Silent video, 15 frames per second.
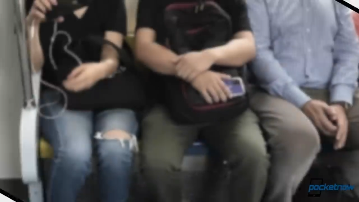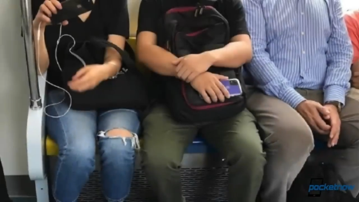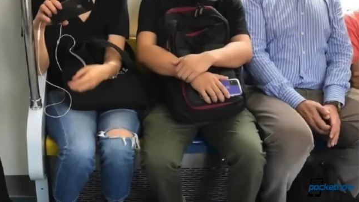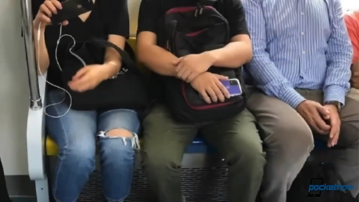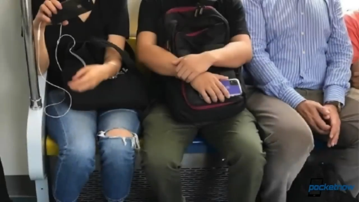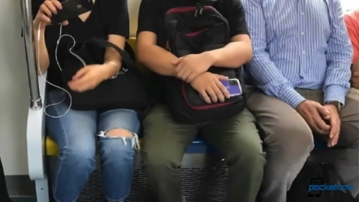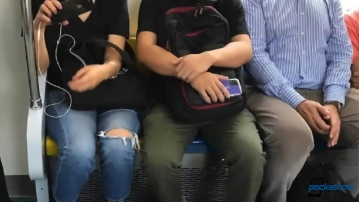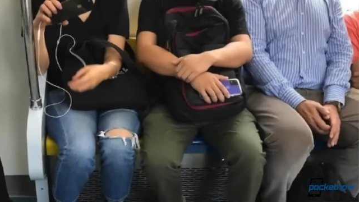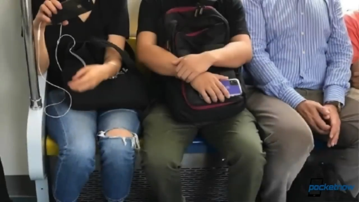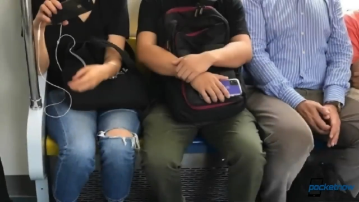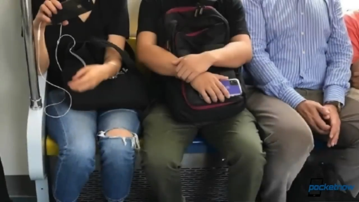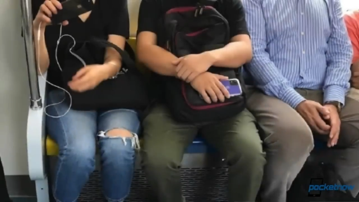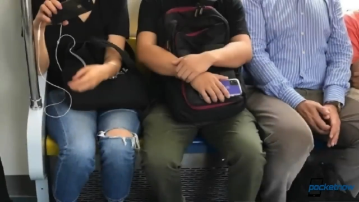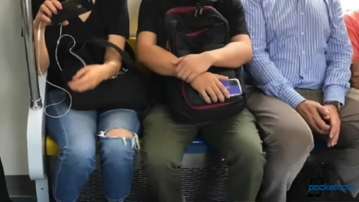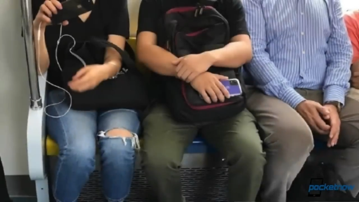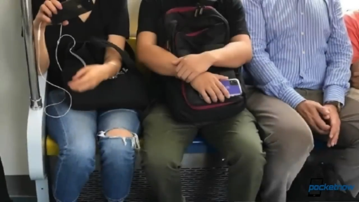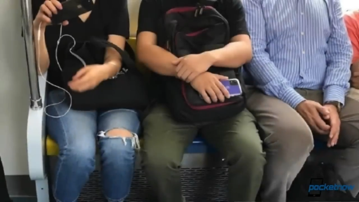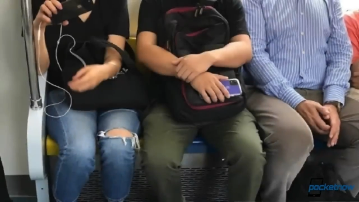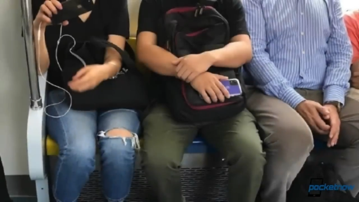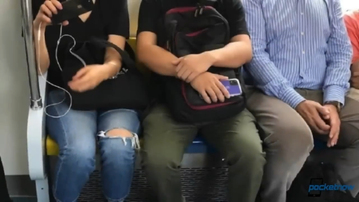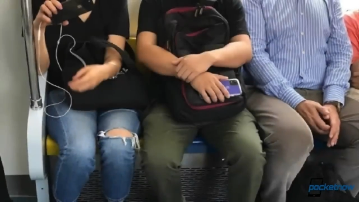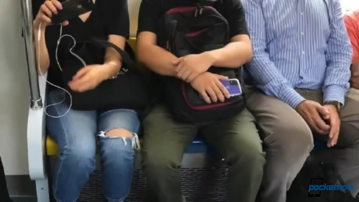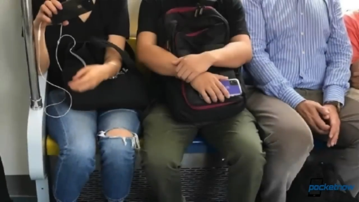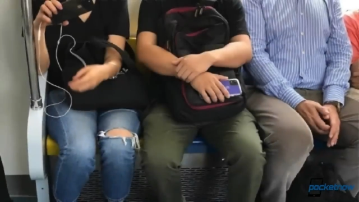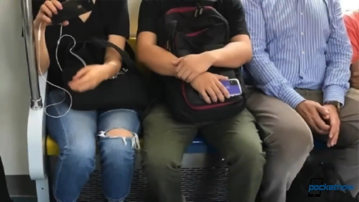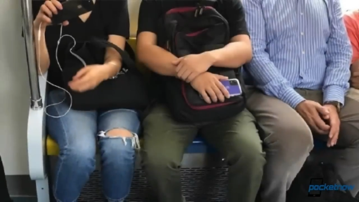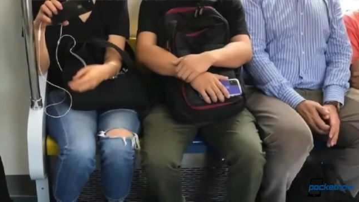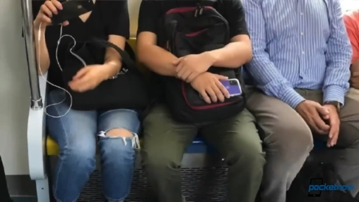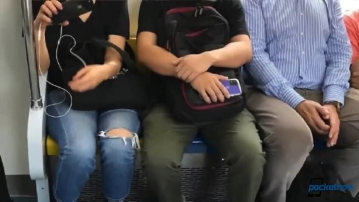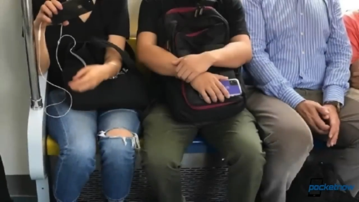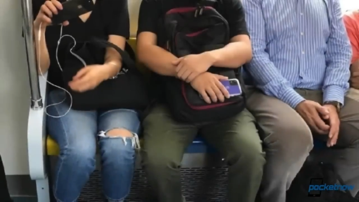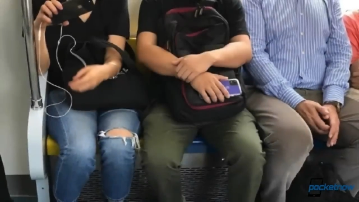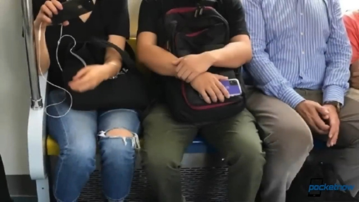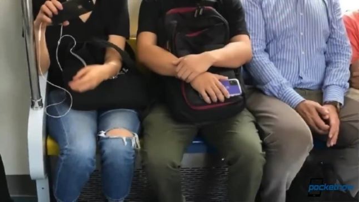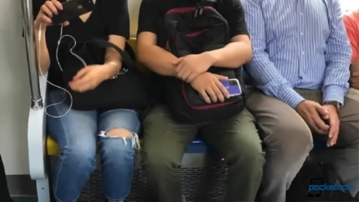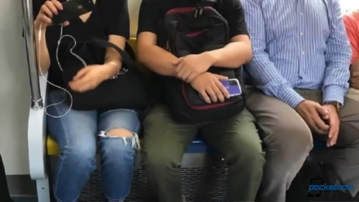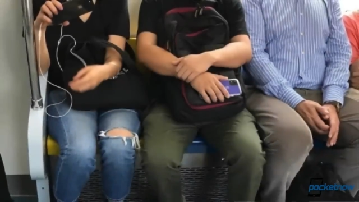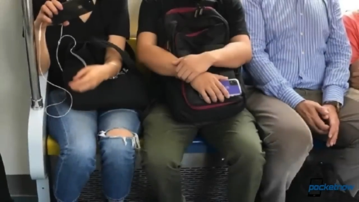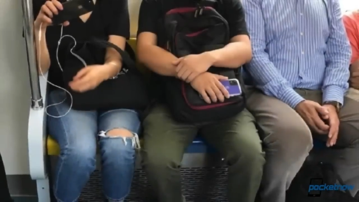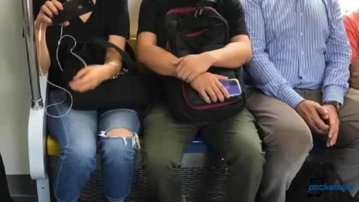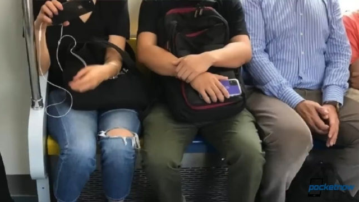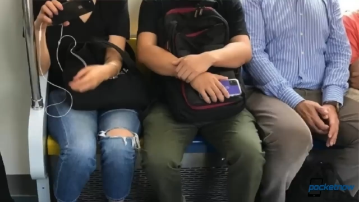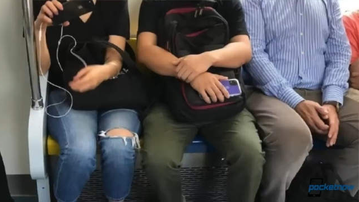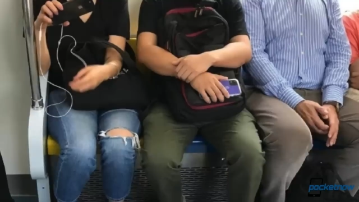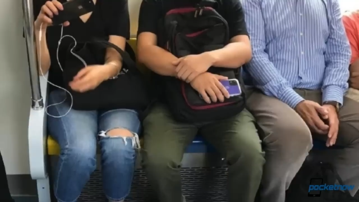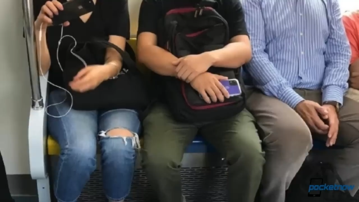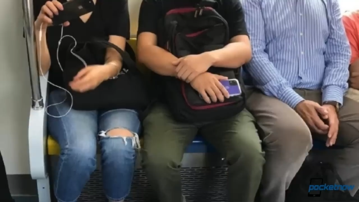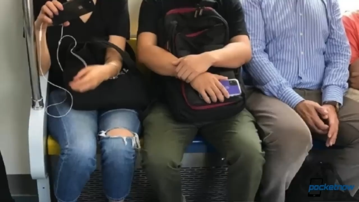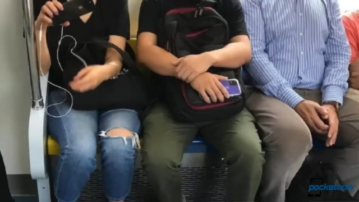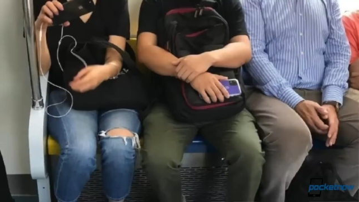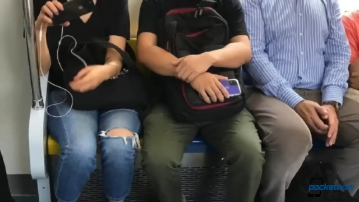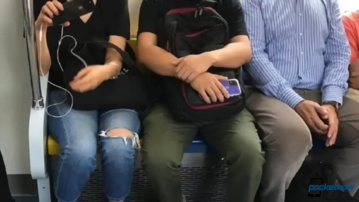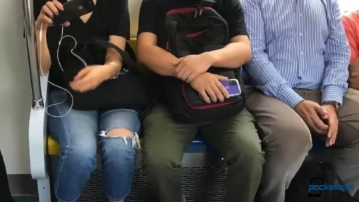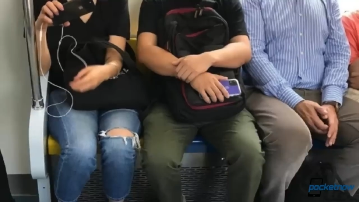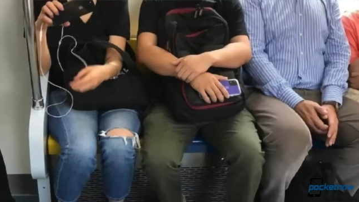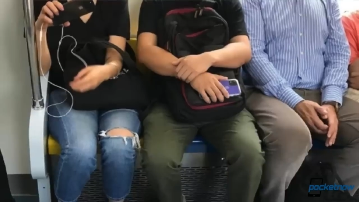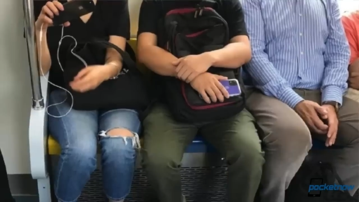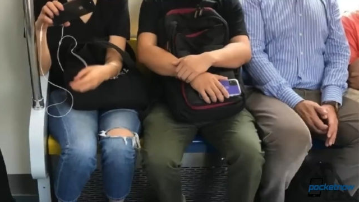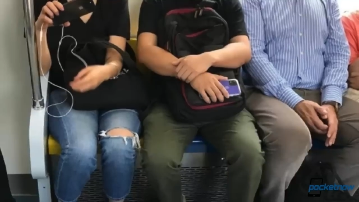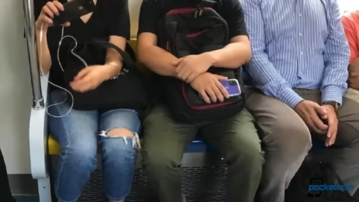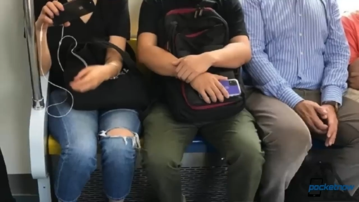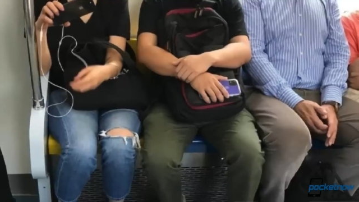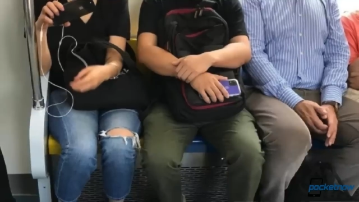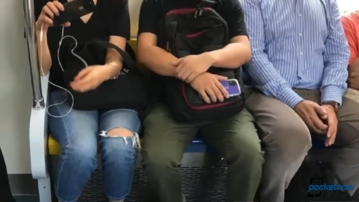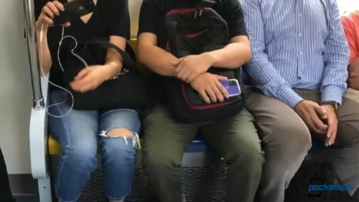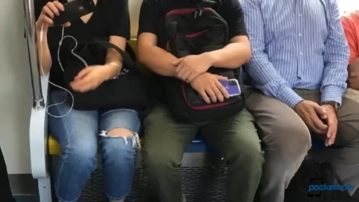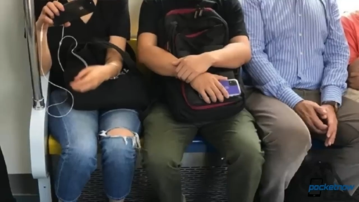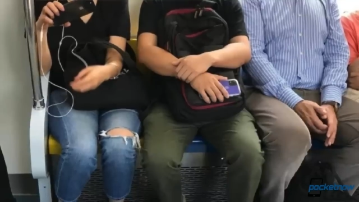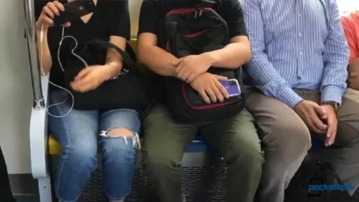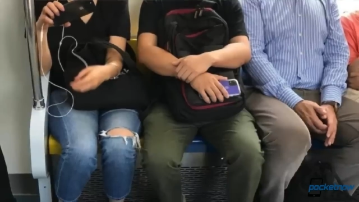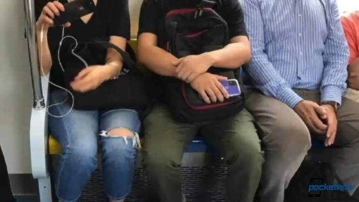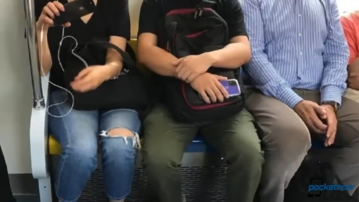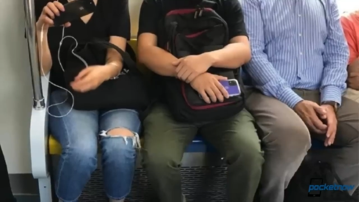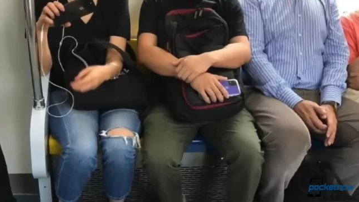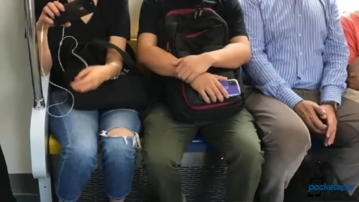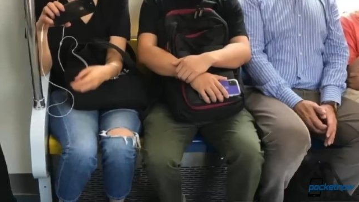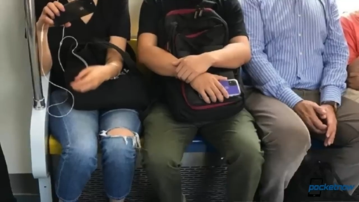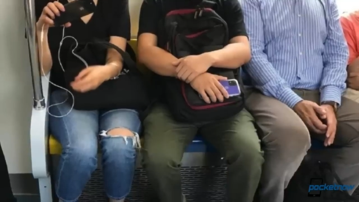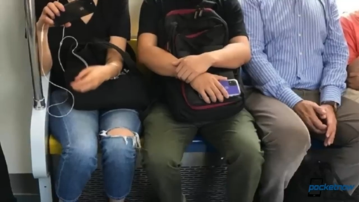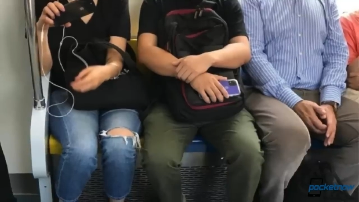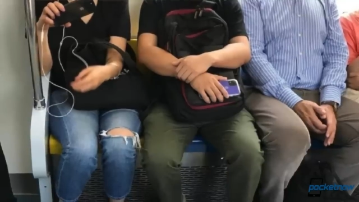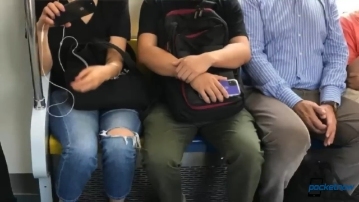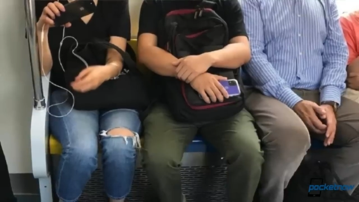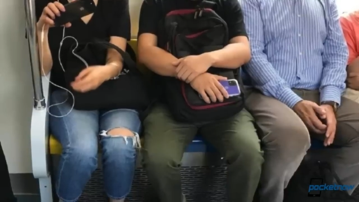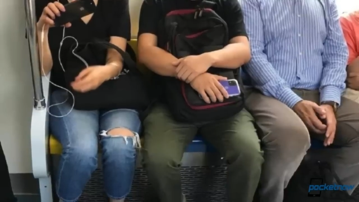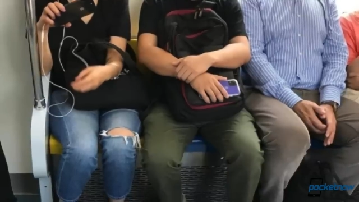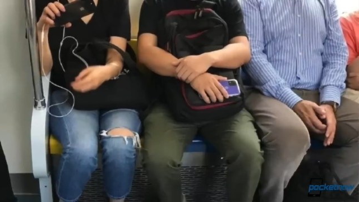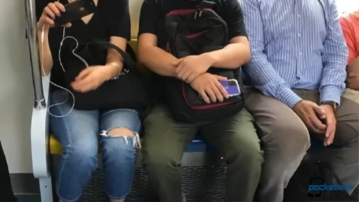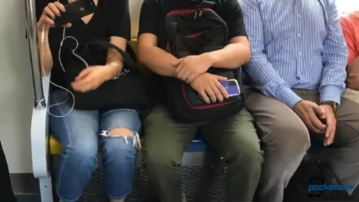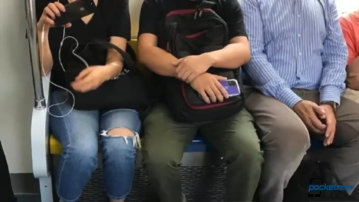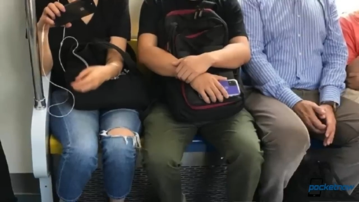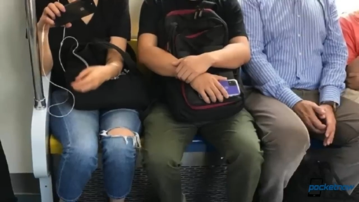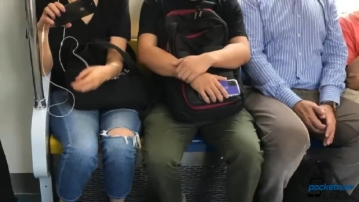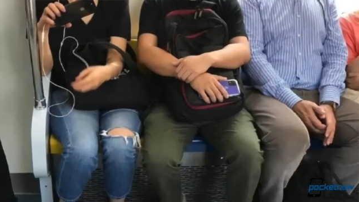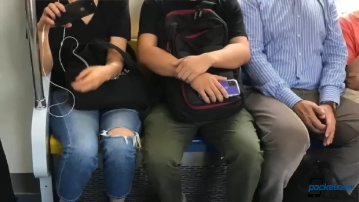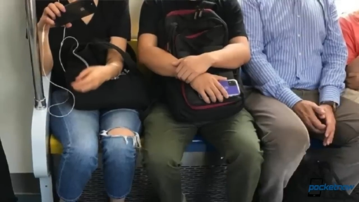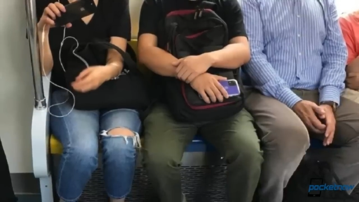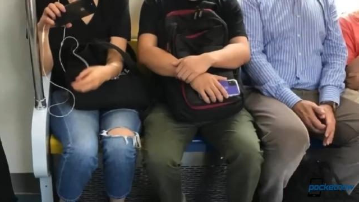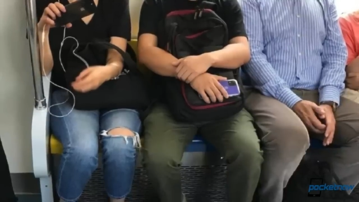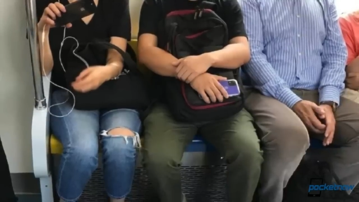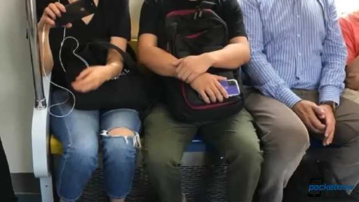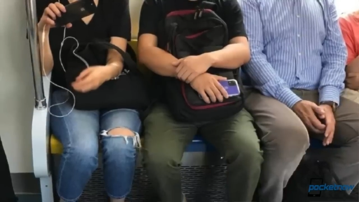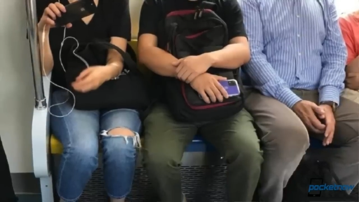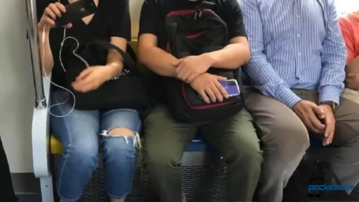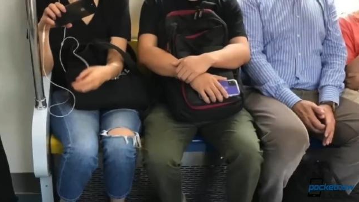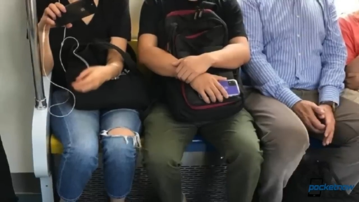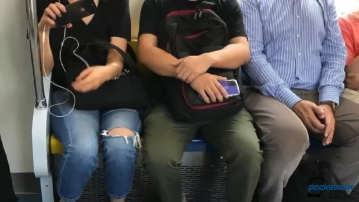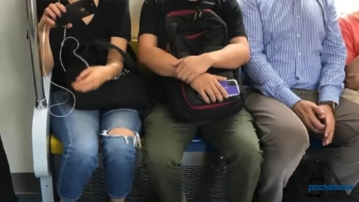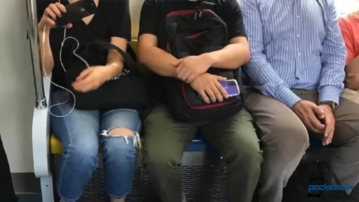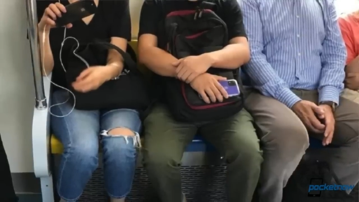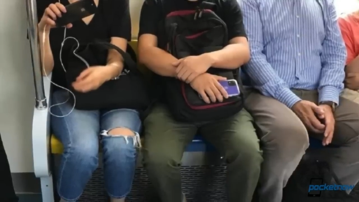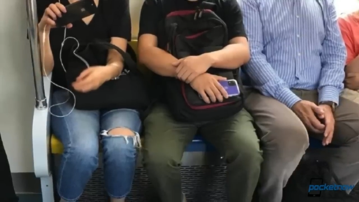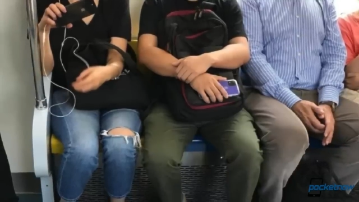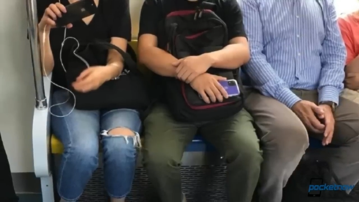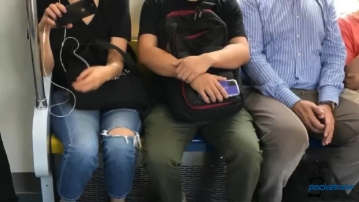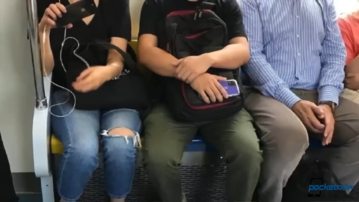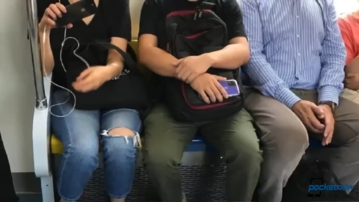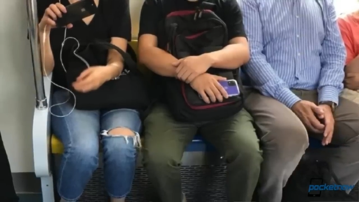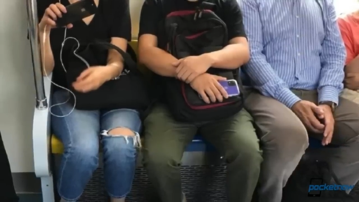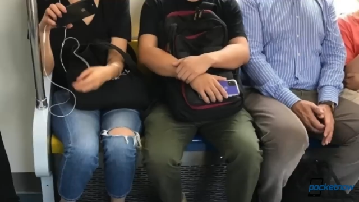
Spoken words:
No face is visible, so there are no lips to read.